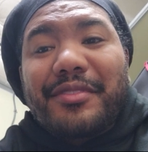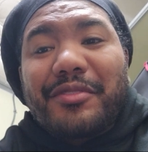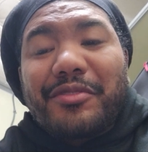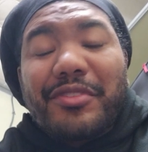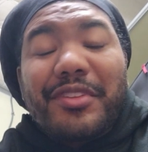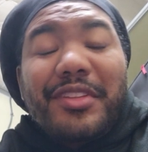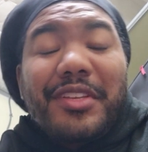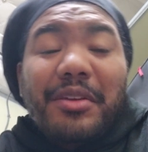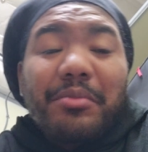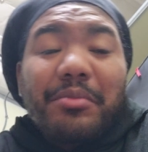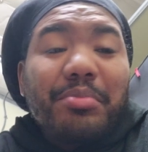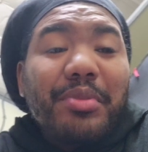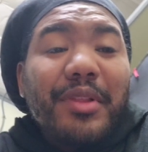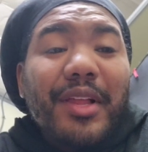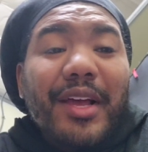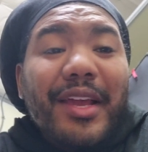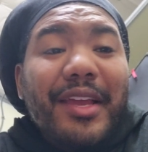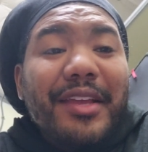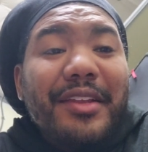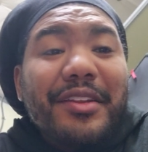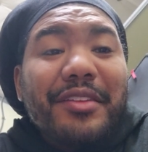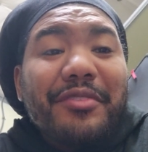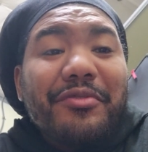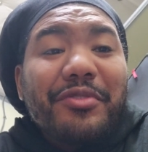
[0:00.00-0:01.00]
really apply
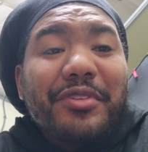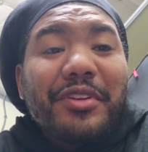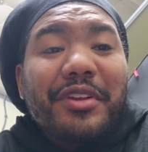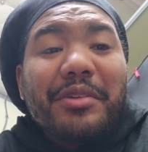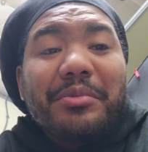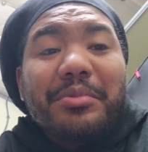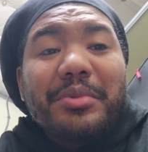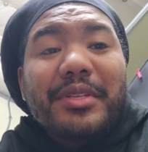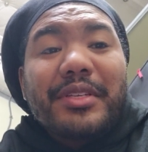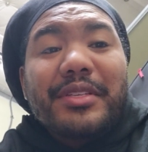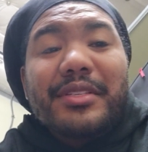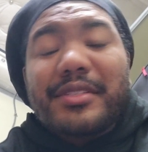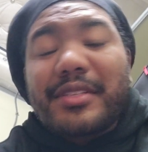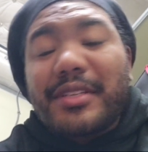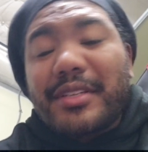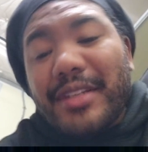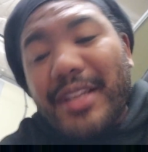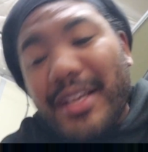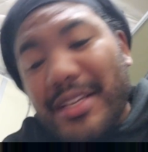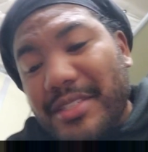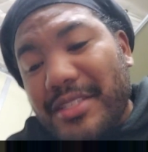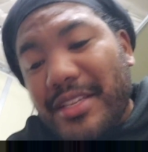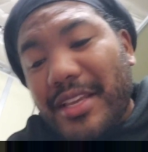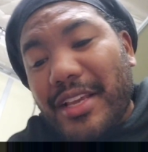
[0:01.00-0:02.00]
at different companies.
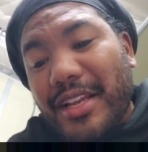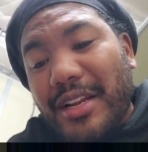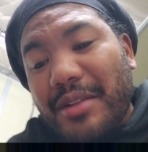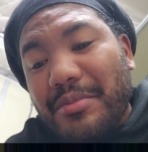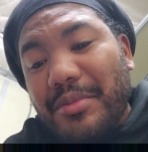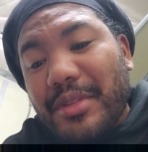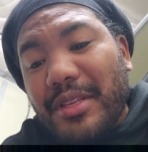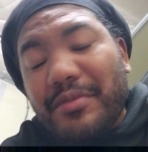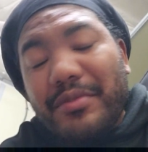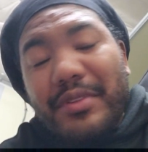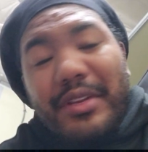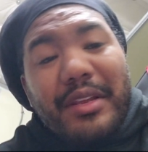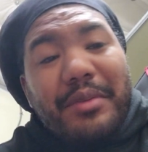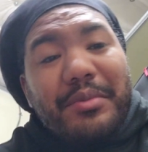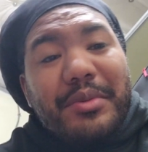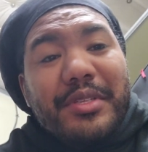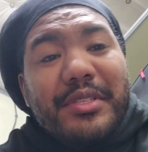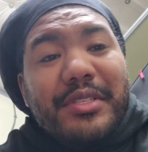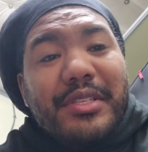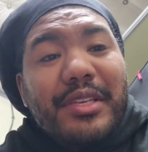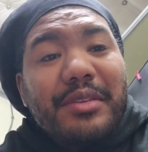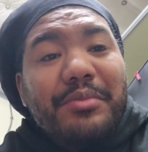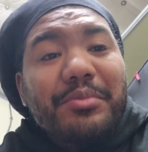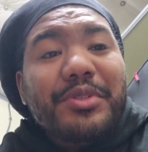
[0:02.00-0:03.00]
Not saying I'm leaving
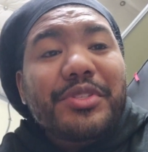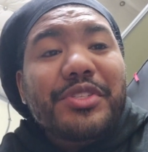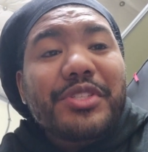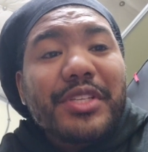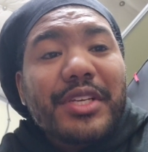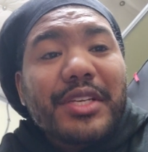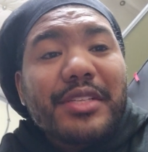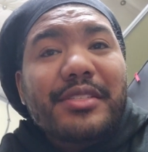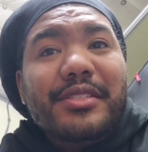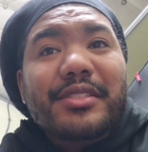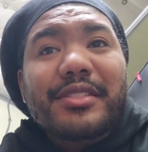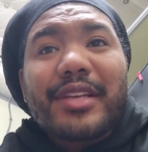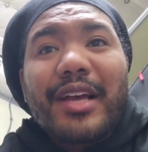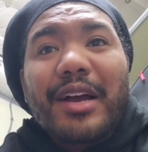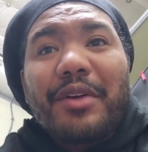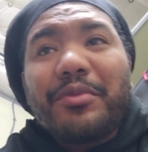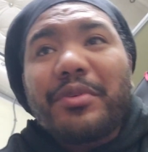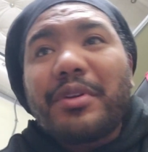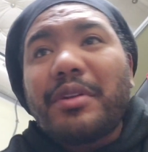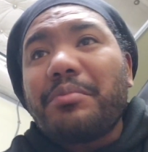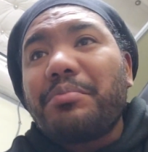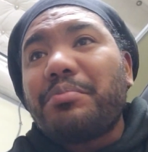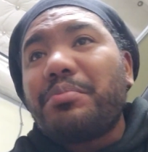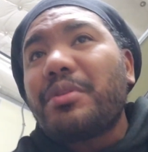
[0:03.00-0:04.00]
MSC, but just, I
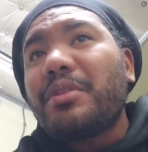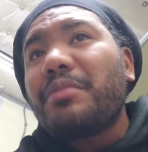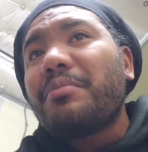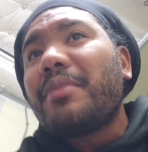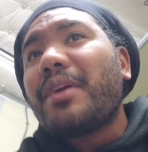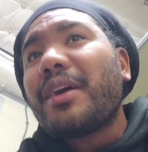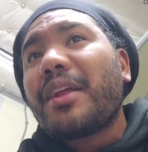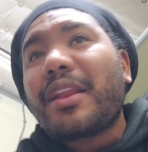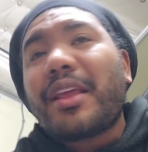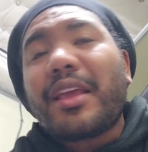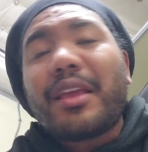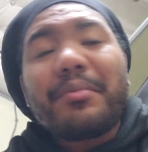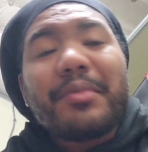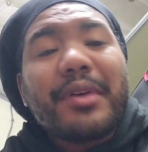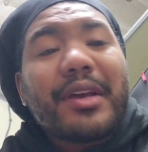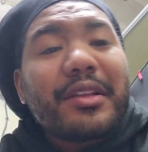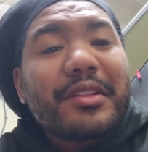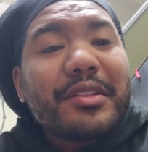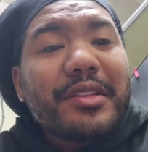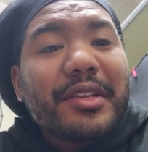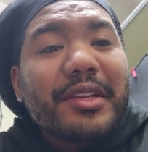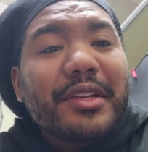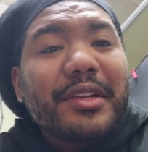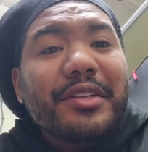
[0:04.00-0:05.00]
want to put my name
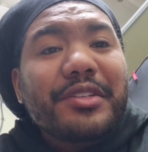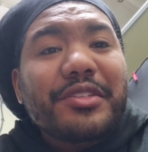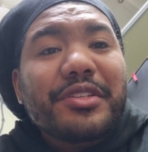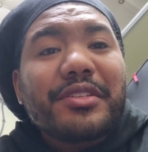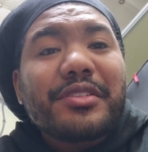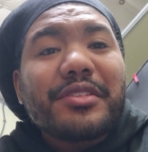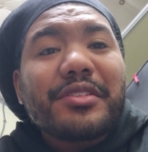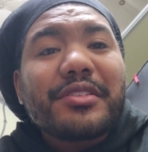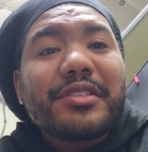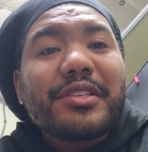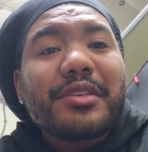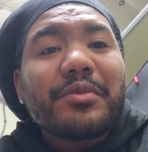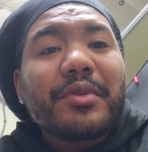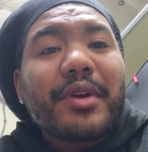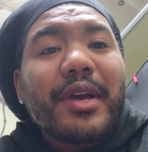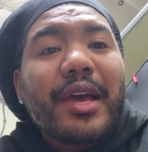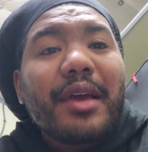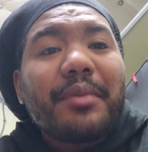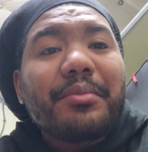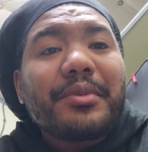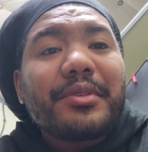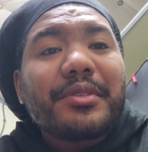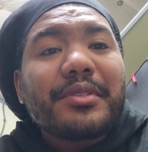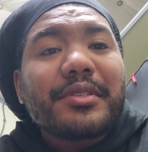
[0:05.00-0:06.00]
out there just to see what
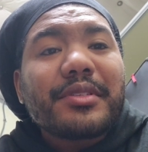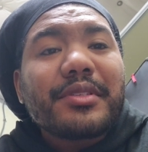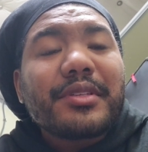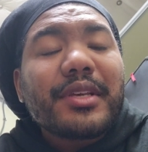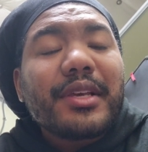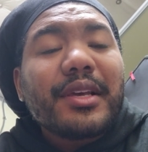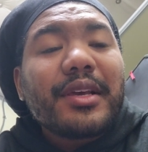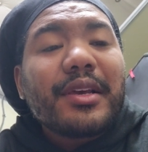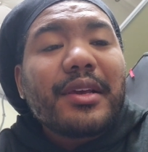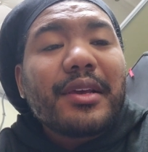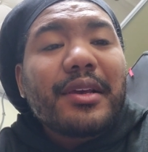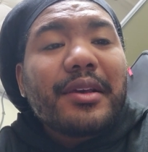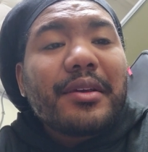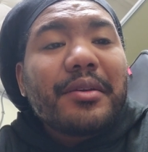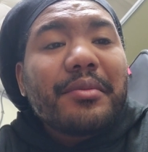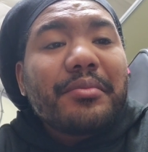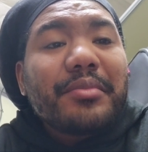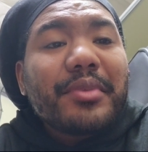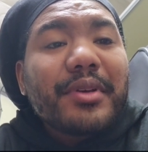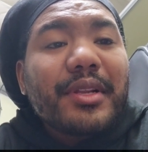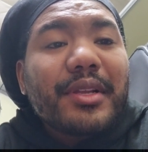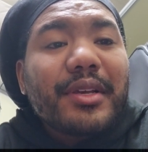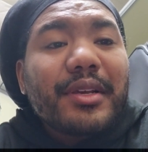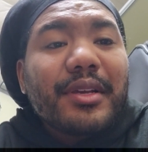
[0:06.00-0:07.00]
happens.
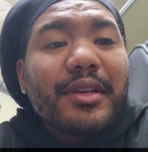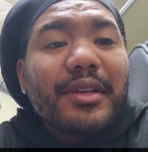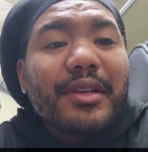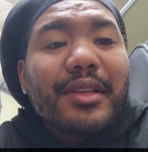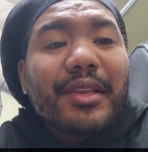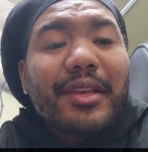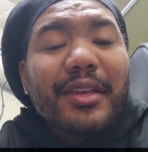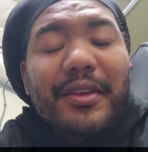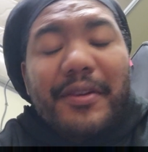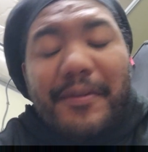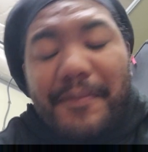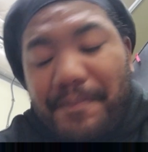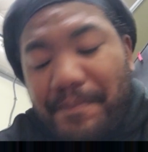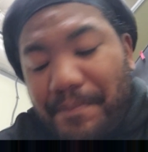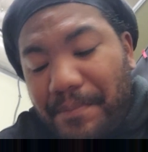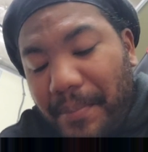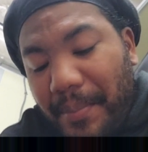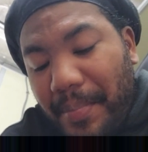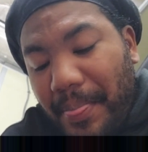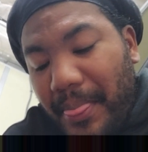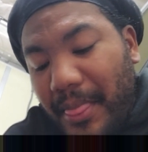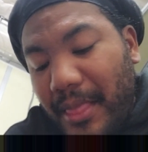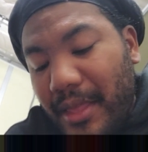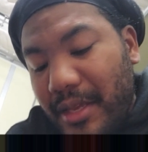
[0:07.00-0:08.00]
But yeah.
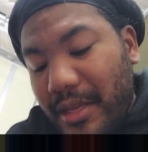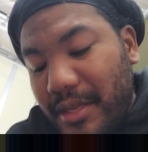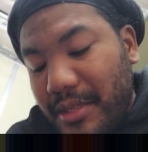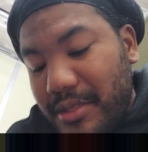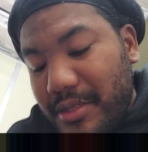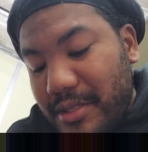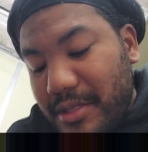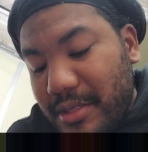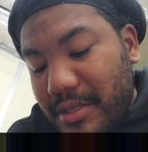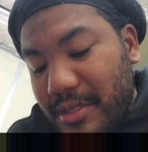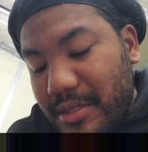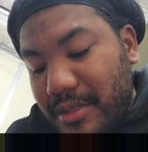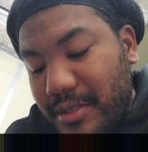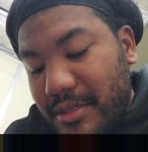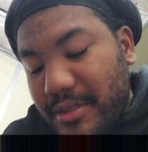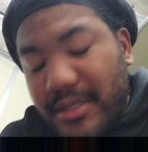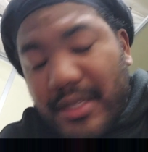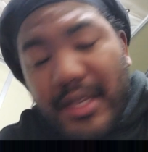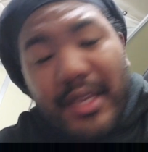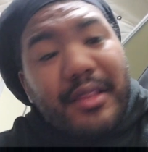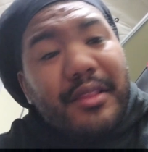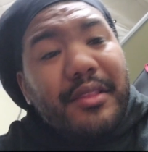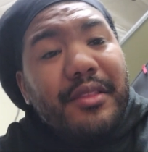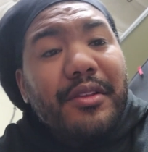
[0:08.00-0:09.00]
It's
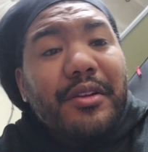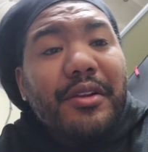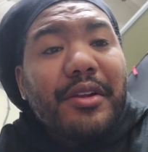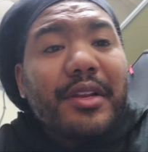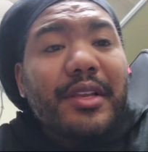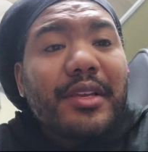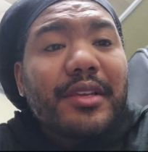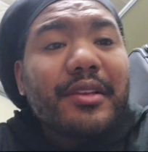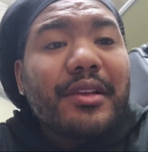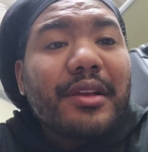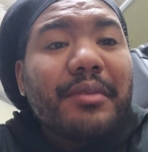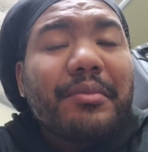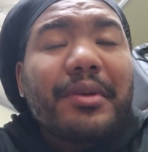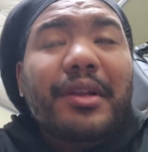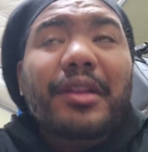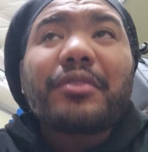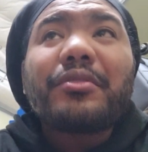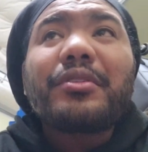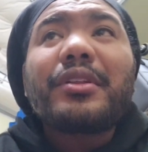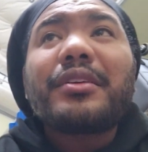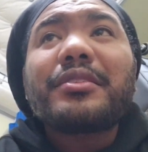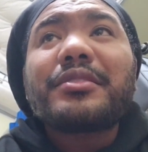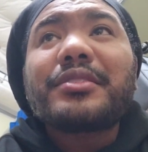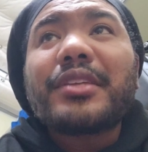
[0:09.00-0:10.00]
10:30. I'm about to go
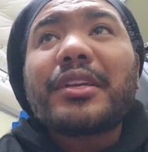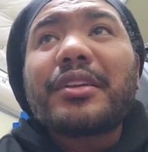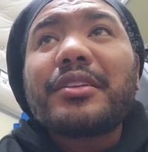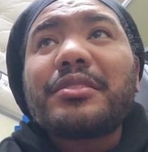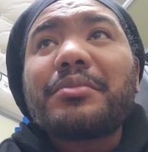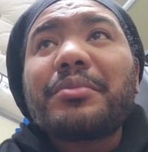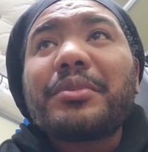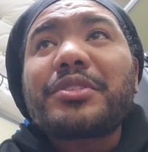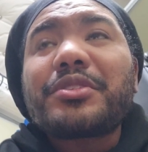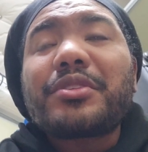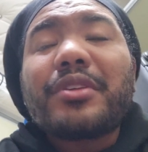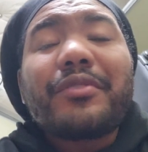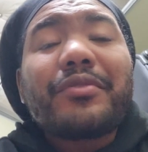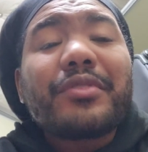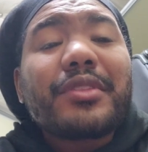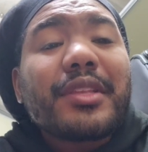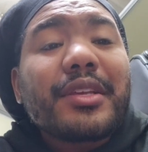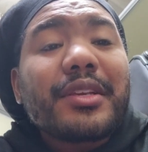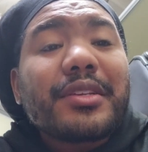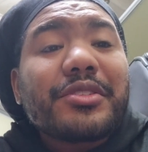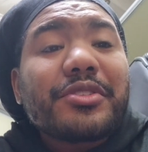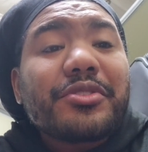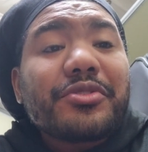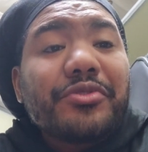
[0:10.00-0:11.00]
downstairs and make sure
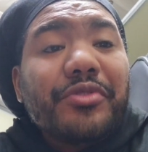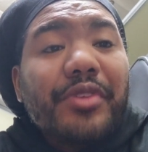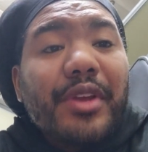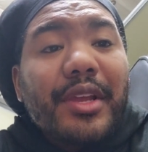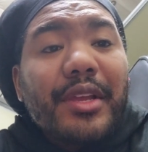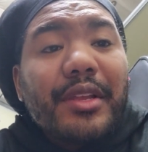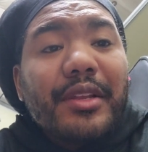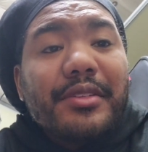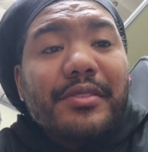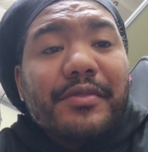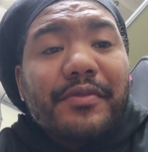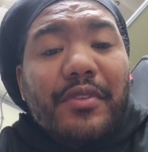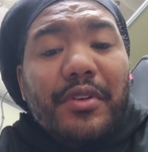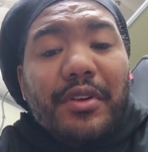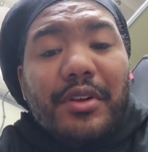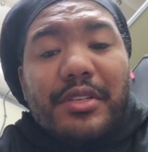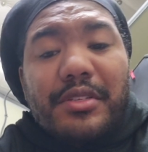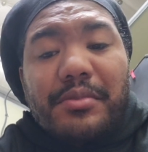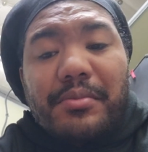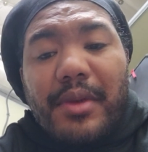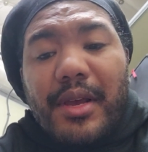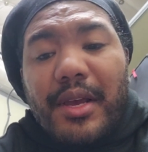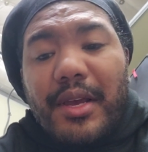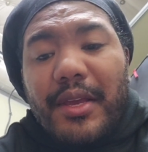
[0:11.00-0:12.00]
everything is straight as far as
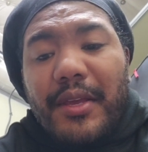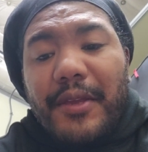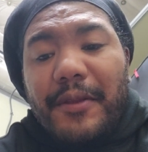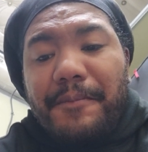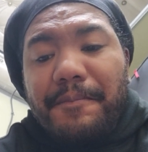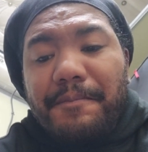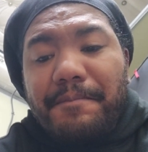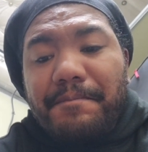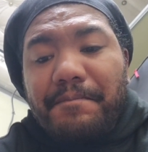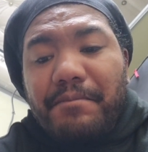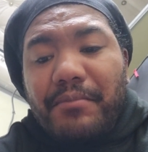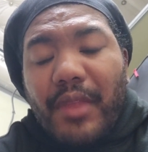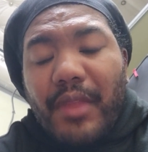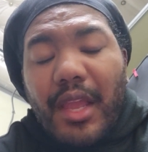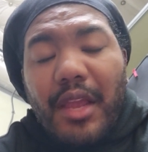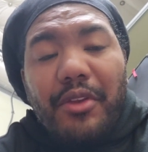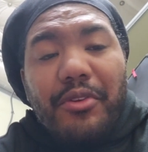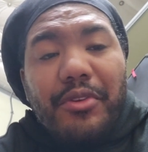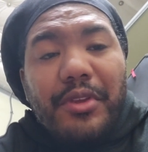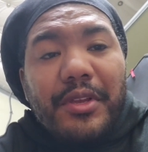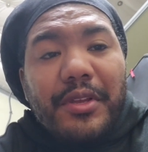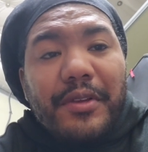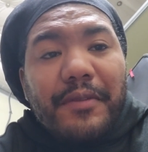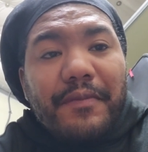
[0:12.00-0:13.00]
my
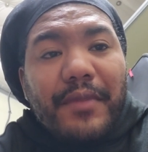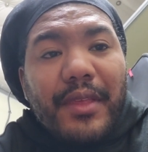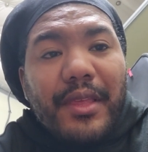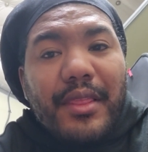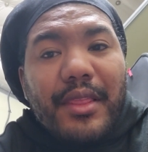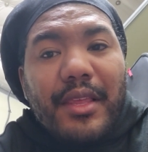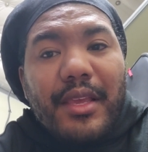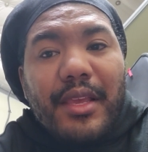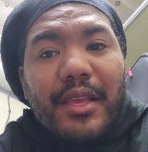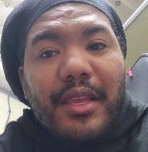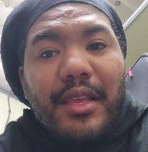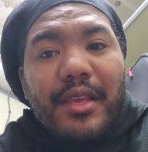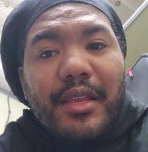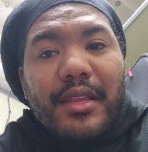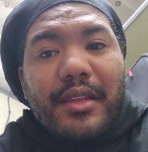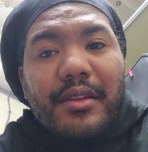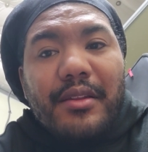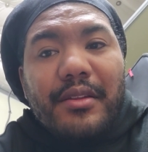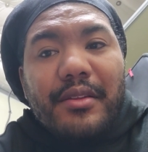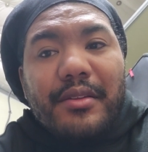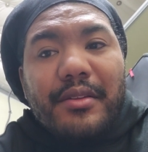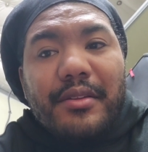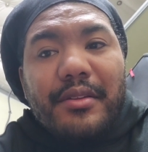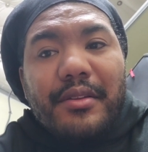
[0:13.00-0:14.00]
area. And
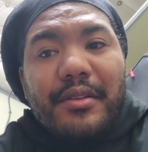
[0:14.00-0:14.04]
then